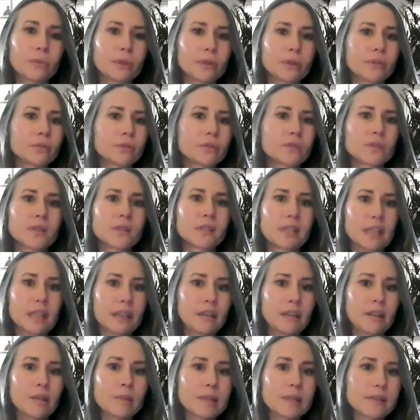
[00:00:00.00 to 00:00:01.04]
a realtor's
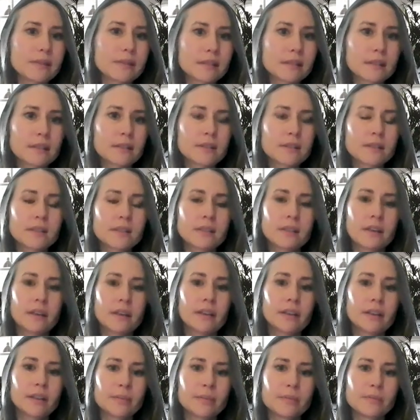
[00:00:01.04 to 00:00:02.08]
daily business
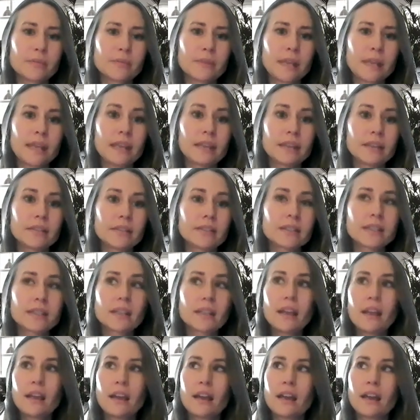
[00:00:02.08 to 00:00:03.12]
um, and